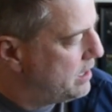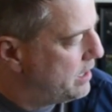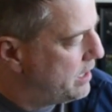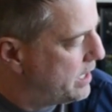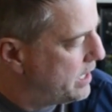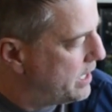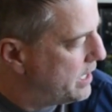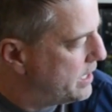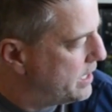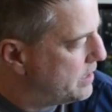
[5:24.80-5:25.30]

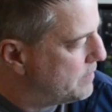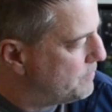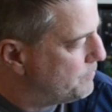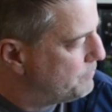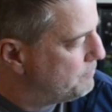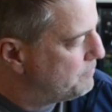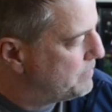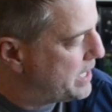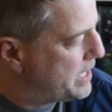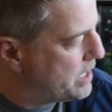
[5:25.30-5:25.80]

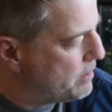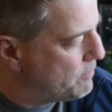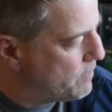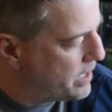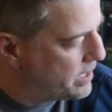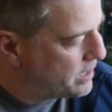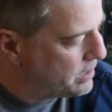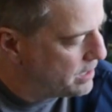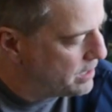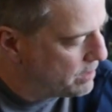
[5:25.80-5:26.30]
But
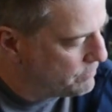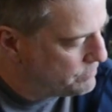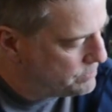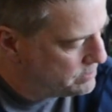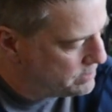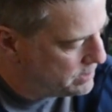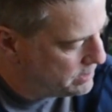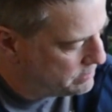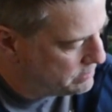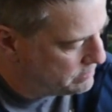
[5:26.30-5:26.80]
anyway,
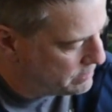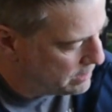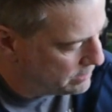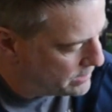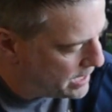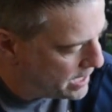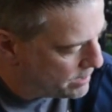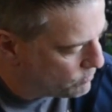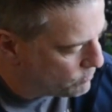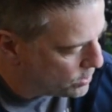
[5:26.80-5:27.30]
a
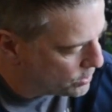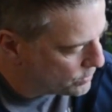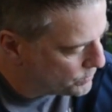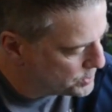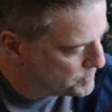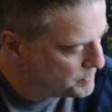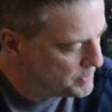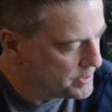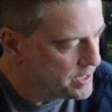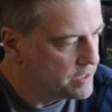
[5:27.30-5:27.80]
lot of work
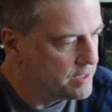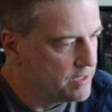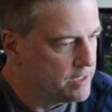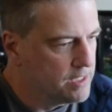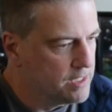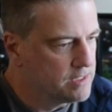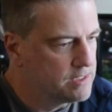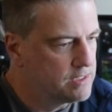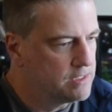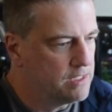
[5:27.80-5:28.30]
was put into
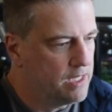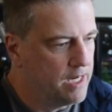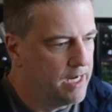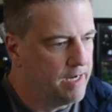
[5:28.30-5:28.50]
this,